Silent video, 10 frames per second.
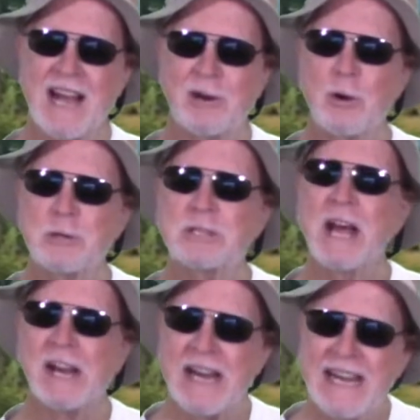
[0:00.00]

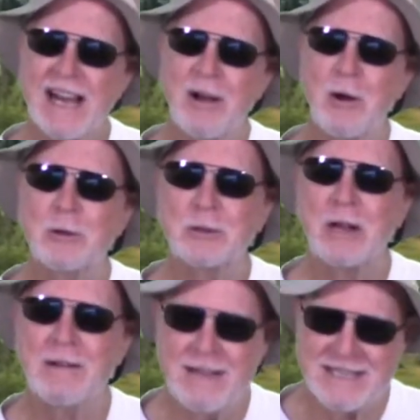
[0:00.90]
Costa Rica
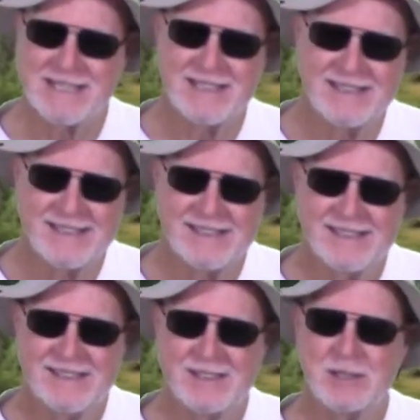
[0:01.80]
otra vez.
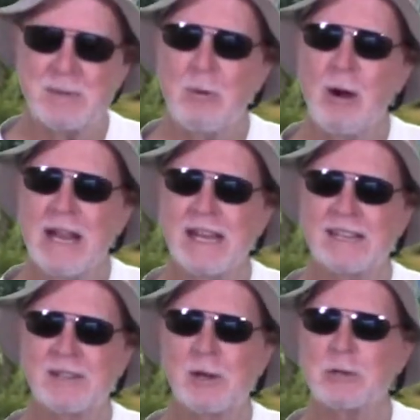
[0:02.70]
Good morning
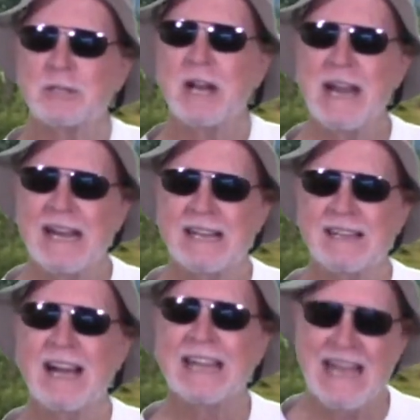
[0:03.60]
in Costa
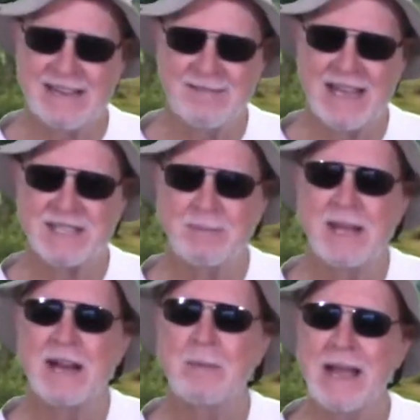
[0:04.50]
Rica again. That's
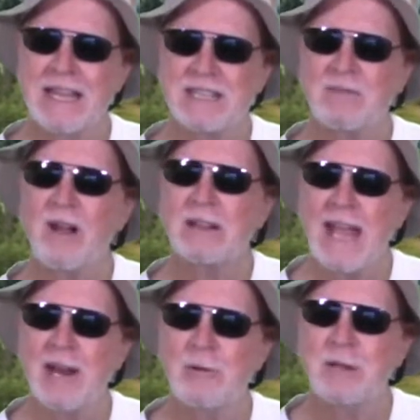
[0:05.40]
Miravalles
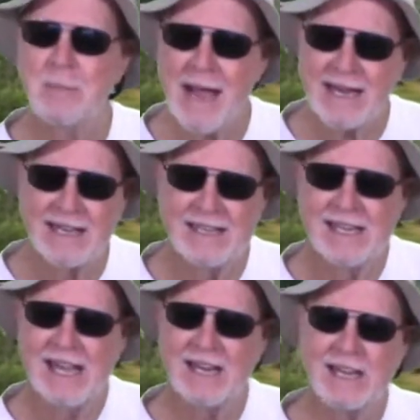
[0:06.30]
volcano in the back.
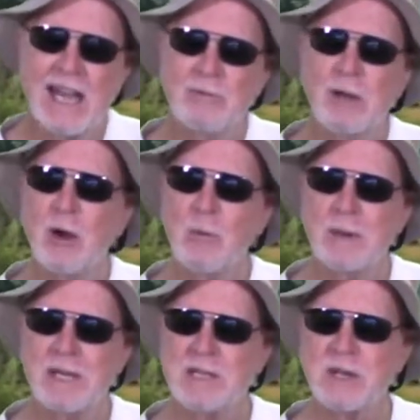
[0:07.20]
And again, we hope
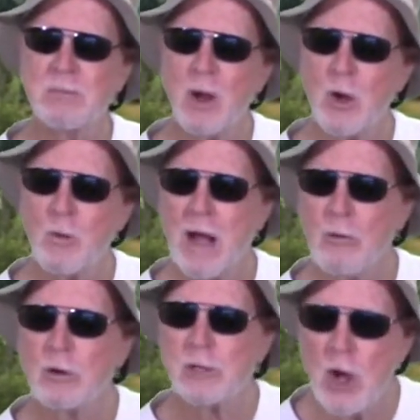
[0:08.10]
it doesn't blow while
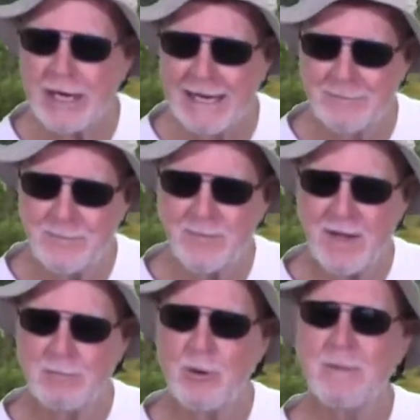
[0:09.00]
we're talking.
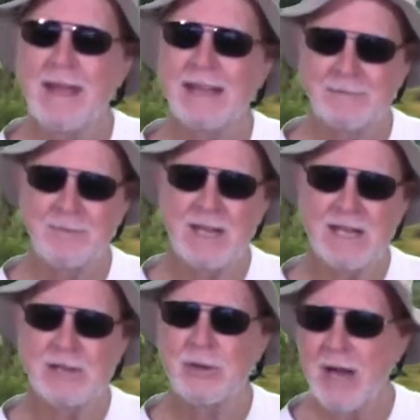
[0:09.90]
Muy bien.
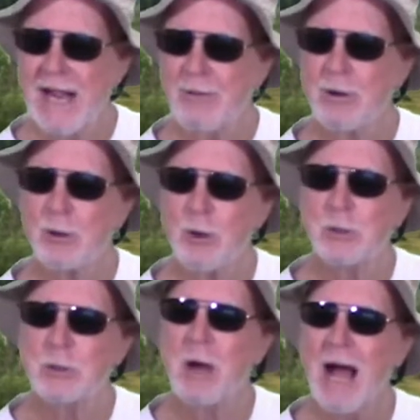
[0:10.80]
Today we're going
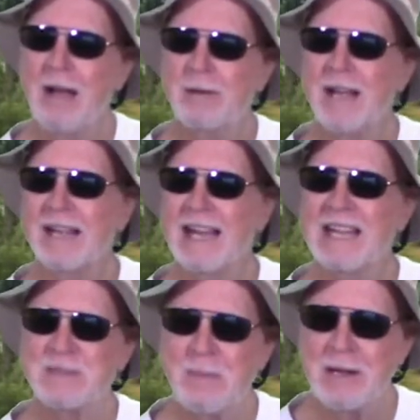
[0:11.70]
to habla
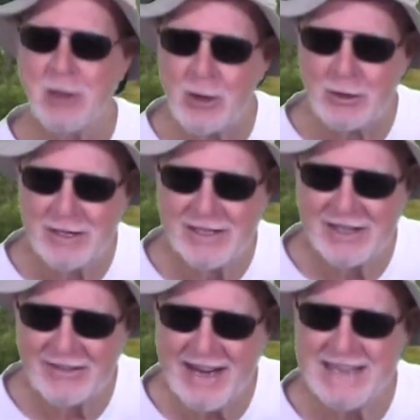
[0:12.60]
español,
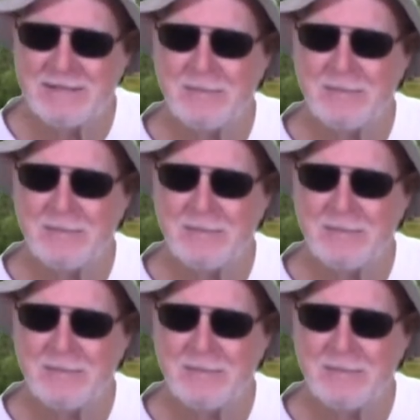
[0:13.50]
all right?